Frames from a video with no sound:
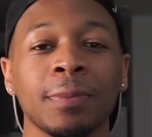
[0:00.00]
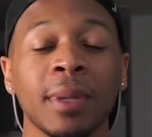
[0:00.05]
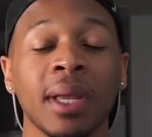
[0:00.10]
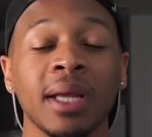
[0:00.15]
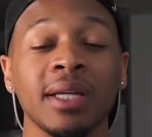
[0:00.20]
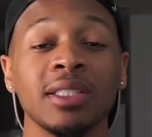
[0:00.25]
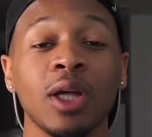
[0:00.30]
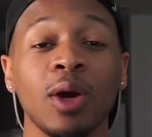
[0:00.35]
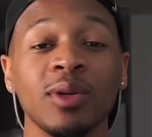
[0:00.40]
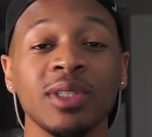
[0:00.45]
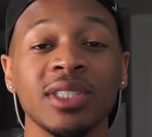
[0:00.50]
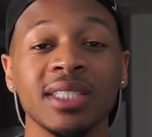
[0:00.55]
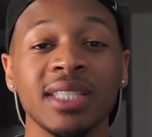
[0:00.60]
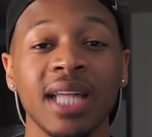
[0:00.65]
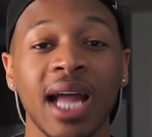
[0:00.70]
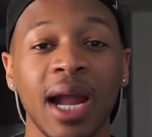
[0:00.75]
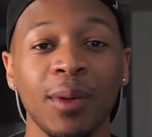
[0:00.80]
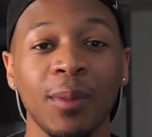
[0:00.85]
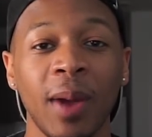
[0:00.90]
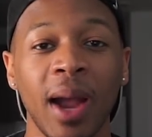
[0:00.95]
So it's just
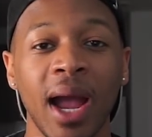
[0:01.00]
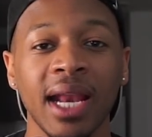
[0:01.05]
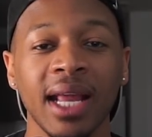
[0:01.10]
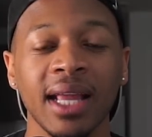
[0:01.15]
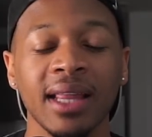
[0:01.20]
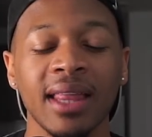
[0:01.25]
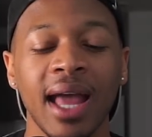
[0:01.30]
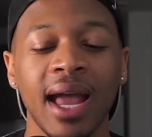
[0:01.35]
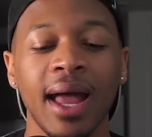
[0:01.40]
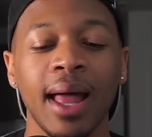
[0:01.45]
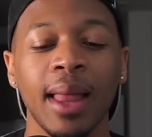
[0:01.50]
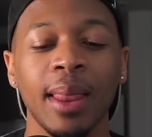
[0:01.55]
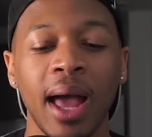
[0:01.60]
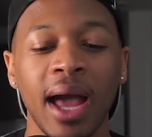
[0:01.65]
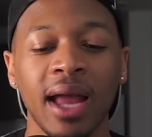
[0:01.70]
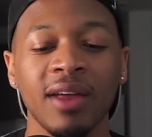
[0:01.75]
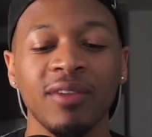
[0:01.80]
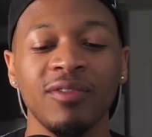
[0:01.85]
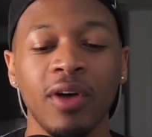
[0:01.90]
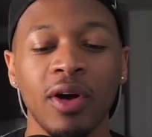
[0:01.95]
ironic that a
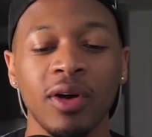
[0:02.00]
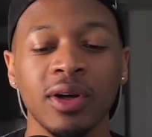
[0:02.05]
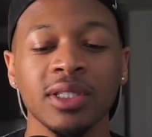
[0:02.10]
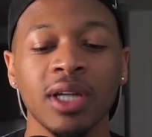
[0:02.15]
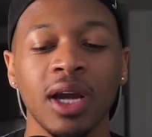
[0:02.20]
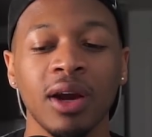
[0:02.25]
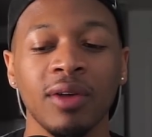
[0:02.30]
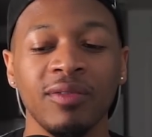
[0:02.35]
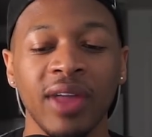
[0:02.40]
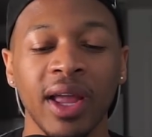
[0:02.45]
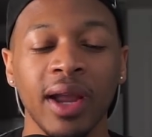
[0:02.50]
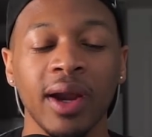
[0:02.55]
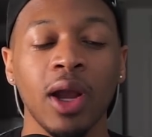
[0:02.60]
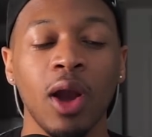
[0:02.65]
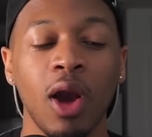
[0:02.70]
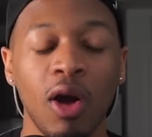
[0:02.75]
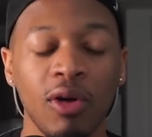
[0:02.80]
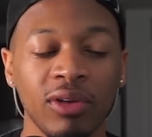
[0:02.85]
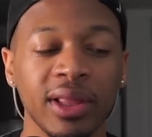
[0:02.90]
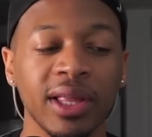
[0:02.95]
lot of folks are very
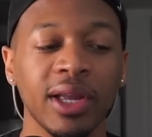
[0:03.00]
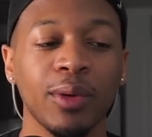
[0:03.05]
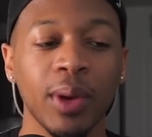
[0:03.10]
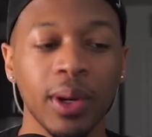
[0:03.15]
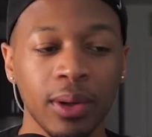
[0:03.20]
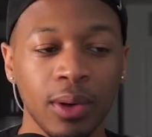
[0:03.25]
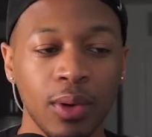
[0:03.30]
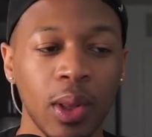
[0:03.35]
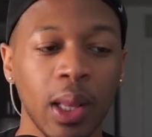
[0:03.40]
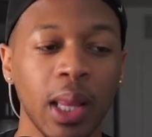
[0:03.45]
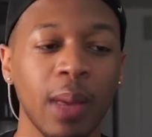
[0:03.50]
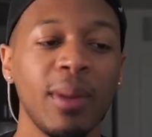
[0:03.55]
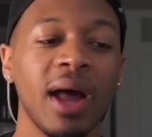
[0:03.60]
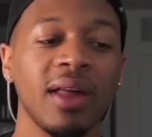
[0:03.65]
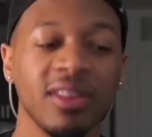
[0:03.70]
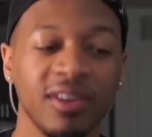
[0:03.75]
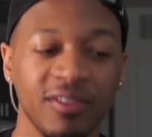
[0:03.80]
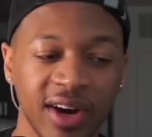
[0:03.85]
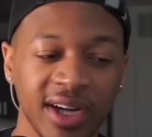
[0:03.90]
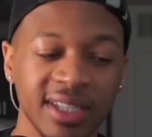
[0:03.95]
overly critical
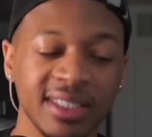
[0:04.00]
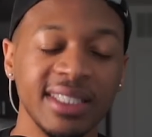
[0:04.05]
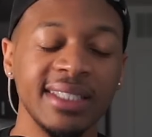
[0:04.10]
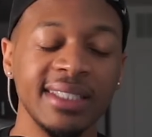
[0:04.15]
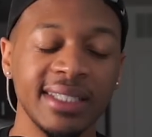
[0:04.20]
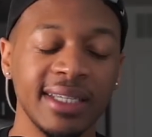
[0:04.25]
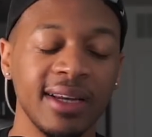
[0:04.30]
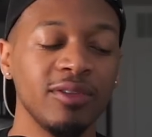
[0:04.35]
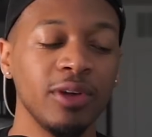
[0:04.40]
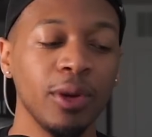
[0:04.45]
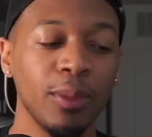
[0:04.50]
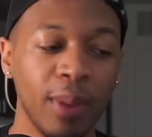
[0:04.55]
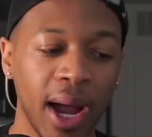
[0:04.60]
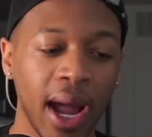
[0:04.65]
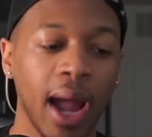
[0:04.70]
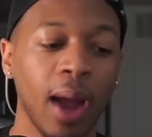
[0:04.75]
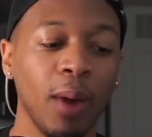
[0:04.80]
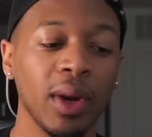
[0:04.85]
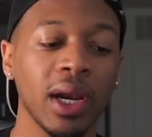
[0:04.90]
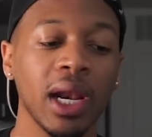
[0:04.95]
about the first season of
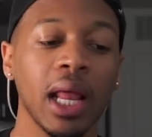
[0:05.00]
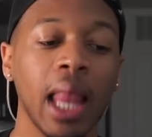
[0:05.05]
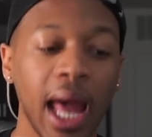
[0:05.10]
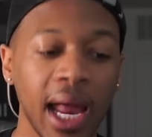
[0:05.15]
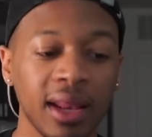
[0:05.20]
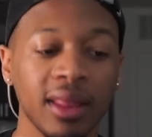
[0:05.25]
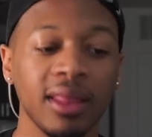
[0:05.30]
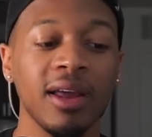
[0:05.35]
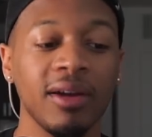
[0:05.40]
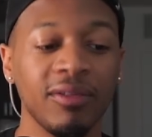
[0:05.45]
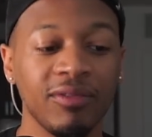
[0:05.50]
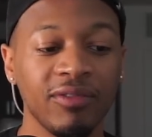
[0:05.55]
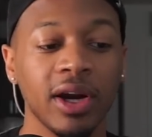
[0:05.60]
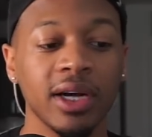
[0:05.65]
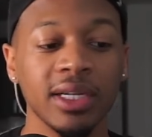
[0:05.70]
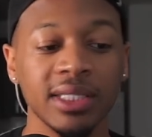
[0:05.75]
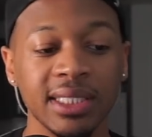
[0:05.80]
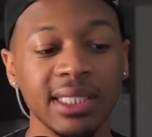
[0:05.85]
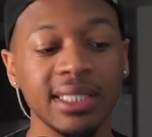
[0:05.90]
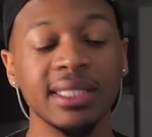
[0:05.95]
Dubai when a lot of their
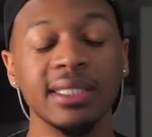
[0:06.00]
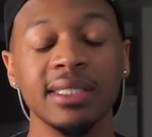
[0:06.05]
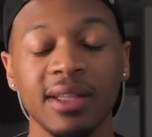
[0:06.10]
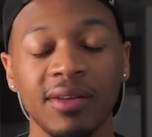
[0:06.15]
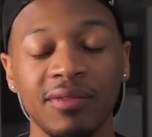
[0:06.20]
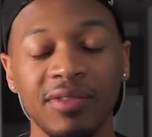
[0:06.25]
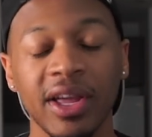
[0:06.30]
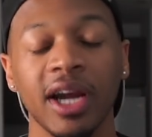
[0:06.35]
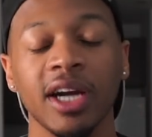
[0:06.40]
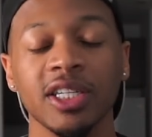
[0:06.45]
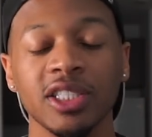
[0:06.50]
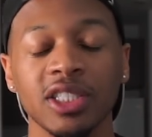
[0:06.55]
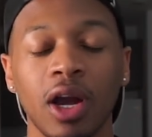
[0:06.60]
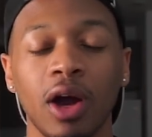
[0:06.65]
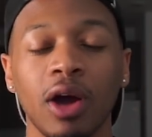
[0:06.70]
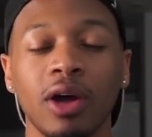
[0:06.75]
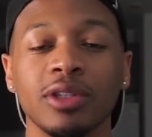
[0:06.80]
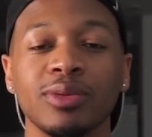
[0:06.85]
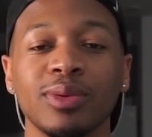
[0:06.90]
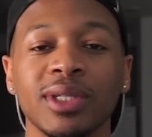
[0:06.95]
first seasons of their
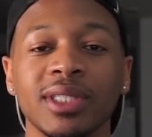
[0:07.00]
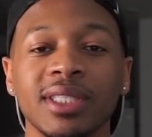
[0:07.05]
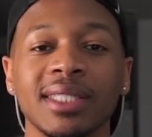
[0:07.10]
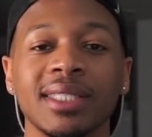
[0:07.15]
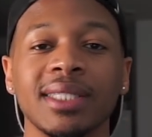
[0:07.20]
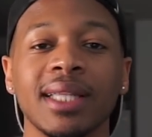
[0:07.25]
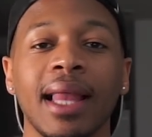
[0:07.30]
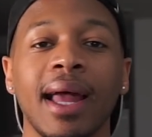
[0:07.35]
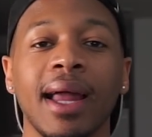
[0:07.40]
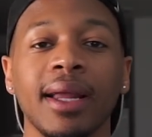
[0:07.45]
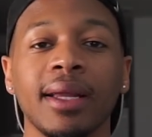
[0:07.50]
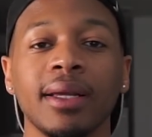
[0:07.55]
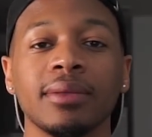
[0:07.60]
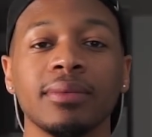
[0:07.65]
shows were just like.